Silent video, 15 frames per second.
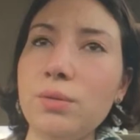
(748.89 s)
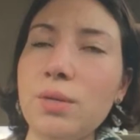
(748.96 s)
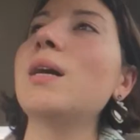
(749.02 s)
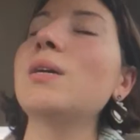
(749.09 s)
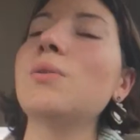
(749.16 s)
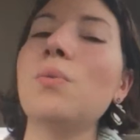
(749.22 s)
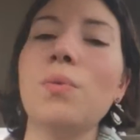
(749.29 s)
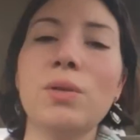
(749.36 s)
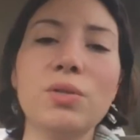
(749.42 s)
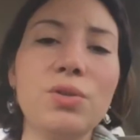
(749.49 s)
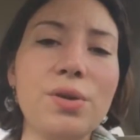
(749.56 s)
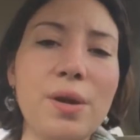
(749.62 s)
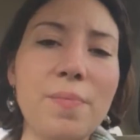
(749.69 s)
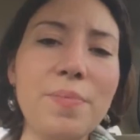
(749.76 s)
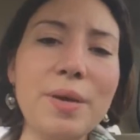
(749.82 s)
I don't want
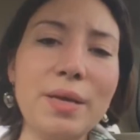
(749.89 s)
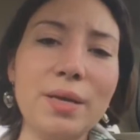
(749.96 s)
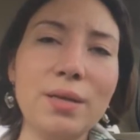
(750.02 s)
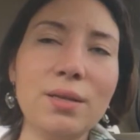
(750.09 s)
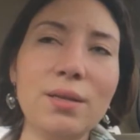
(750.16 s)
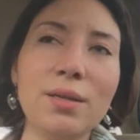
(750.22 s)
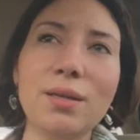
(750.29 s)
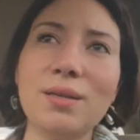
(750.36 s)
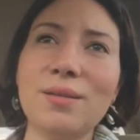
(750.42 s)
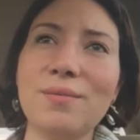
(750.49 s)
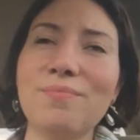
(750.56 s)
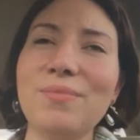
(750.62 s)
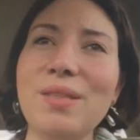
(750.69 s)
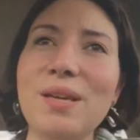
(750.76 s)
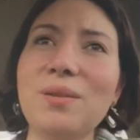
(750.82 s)
to commit. Like,
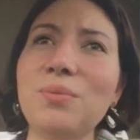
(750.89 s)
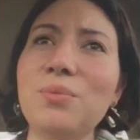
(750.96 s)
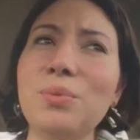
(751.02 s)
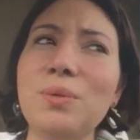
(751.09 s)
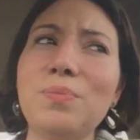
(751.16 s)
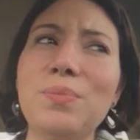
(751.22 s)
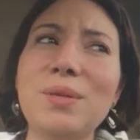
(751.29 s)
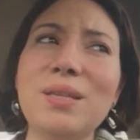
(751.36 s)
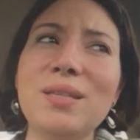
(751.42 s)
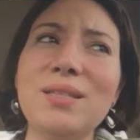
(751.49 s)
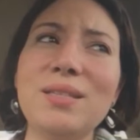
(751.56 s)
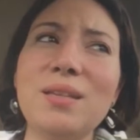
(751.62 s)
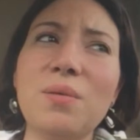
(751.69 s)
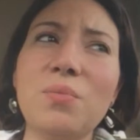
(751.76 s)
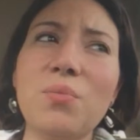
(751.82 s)
that would be
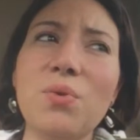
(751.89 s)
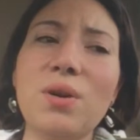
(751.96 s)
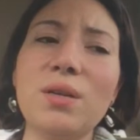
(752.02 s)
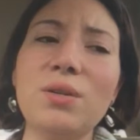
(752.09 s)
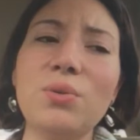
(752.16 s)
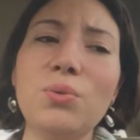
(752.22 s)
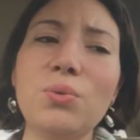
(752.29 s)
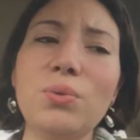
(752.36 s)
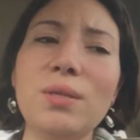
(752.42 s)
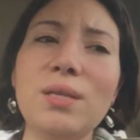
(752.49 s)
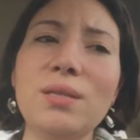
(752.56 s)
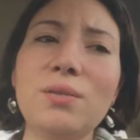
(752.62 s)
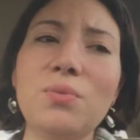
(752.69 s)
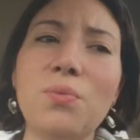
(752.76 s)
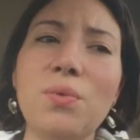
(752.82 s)
someone who
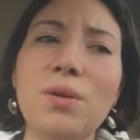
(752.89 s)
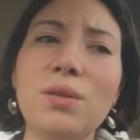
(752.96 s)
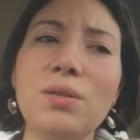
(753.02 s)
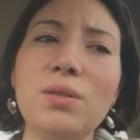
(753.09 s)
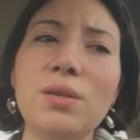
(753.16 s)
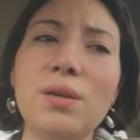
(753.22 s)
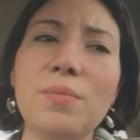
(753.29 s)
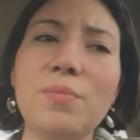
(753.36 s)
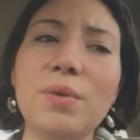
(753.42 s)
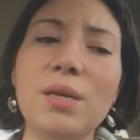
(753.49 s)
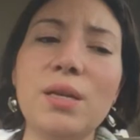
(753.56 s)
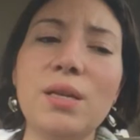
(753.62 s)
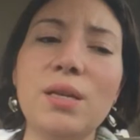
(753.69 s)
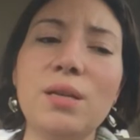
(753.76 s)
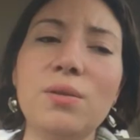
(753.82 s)
doesn't want to
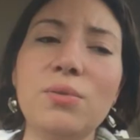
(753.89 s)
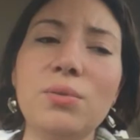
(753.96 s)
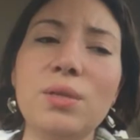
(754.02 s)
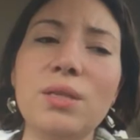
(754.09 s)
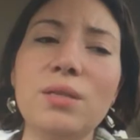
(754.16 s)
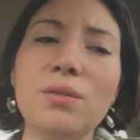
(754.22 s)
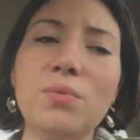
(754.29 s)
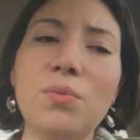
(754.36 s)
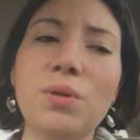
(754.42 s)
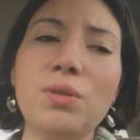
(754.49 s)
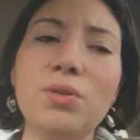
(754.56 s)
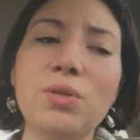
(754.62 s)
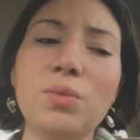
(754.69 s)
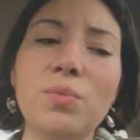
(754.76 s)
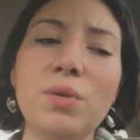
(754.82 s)
commit and who doesn't
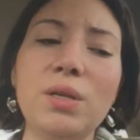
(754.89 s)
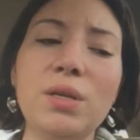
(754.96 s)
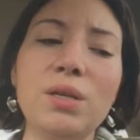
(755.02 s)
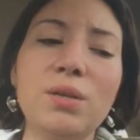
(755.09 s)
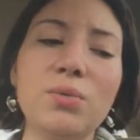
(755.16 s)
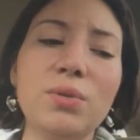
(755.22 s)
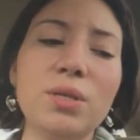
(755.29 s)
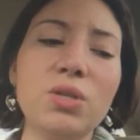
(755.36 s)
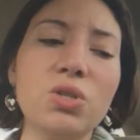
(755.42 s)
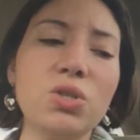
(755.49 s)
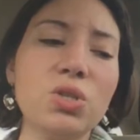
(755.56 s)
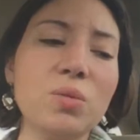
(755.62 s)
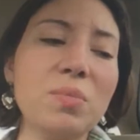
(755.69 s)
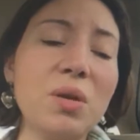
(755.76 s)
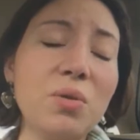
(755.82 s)
want to be in a
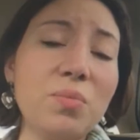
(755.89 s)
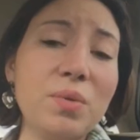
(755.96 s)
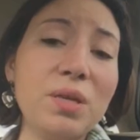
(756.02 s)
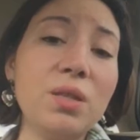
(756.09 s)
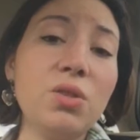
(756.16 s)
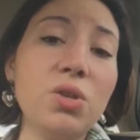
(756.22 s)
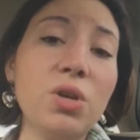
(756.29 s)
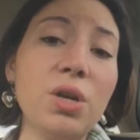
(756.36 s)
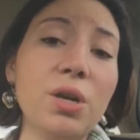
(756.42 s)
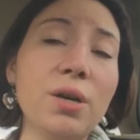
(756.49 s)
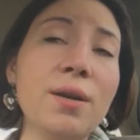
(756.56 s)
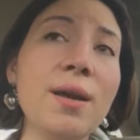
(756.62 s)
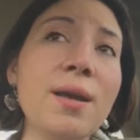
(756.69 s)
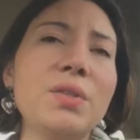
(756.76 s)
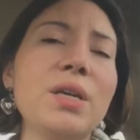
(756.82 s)
relationship. That would be
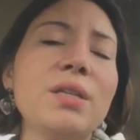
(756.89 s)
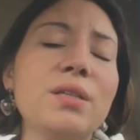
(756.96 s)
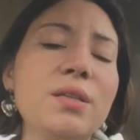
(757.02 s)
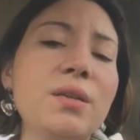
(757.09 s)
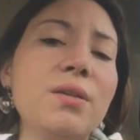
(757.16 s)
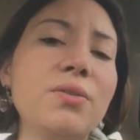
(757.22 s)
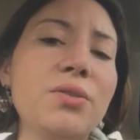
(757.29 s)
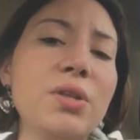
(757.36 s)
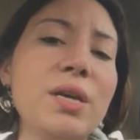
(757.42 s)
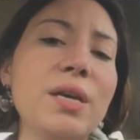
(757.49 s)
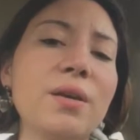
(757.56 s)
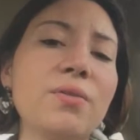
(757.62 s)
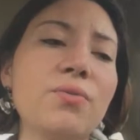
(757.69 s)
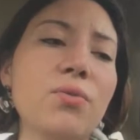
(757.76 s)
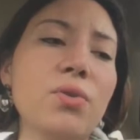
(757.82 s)
the ideal
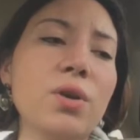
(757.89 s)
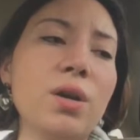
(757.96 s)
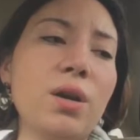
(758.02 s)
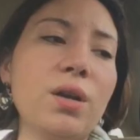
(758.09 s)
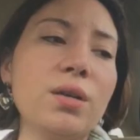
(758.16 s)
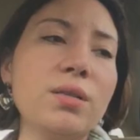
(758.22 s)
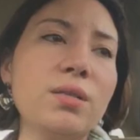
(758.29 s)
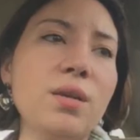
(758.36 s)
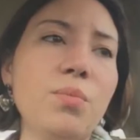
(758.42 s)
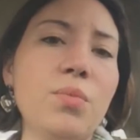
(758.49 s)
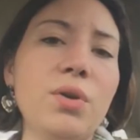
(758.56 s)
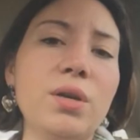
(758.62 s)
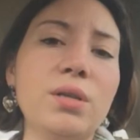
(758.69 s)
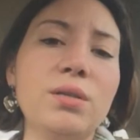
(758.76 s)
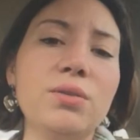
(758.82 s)
thing for
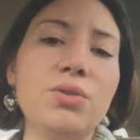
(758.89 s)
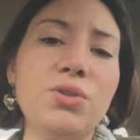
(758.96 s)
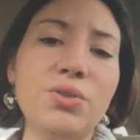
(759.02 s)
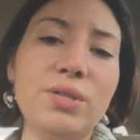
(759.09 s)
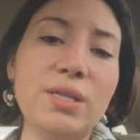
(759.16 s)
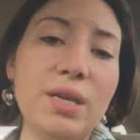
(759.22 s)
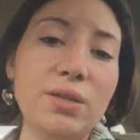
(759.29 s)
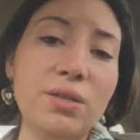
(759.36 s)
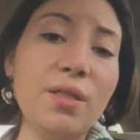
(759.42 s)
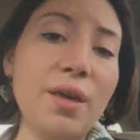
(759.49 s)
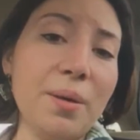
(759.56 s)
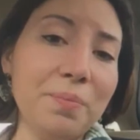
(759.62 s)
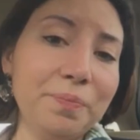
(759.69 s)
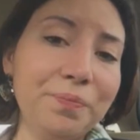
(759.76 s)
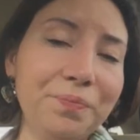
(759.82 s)
someone to say to
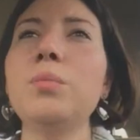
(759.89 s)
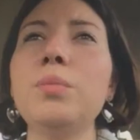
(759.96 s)
them.